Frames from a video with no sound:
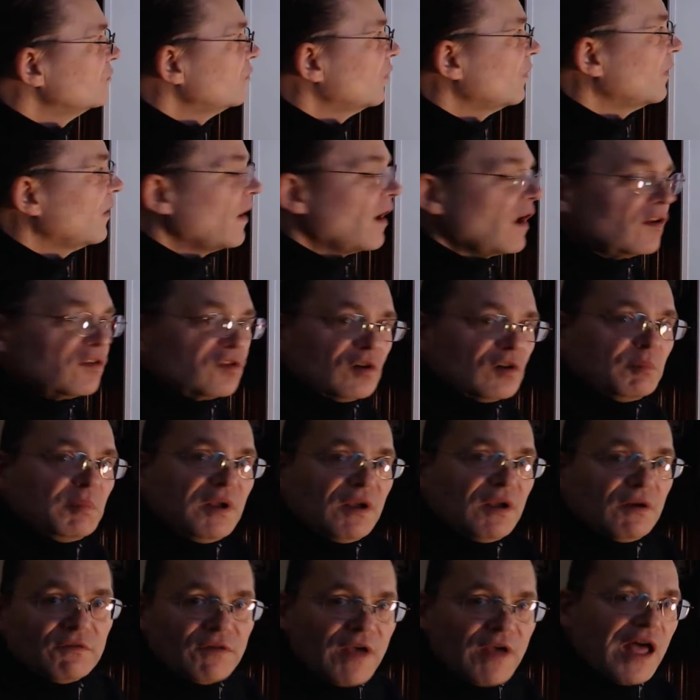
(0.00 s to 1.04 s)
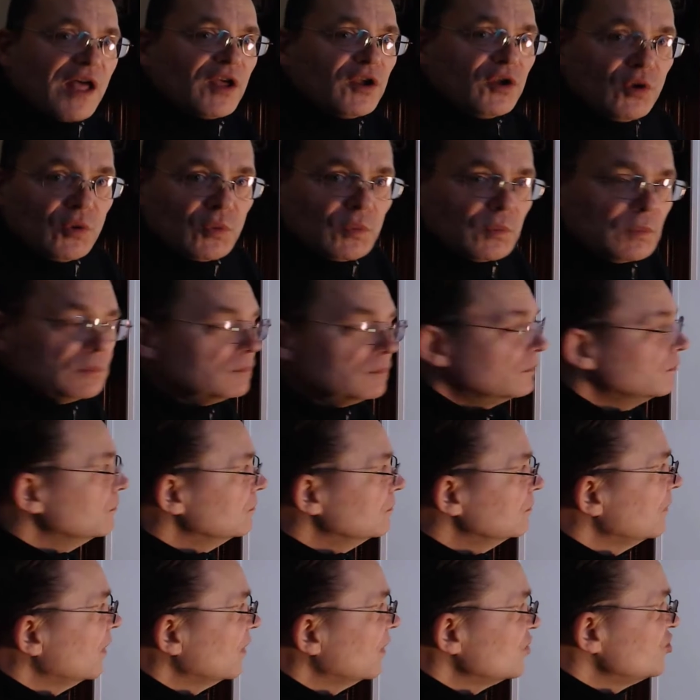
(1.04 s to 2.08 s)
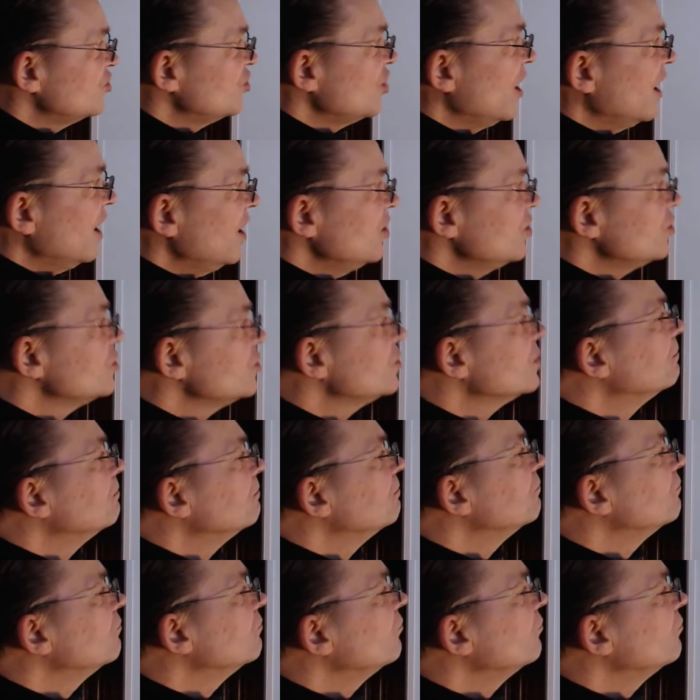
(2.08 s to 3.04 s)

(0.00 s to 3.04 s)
So there has to be a value exchange.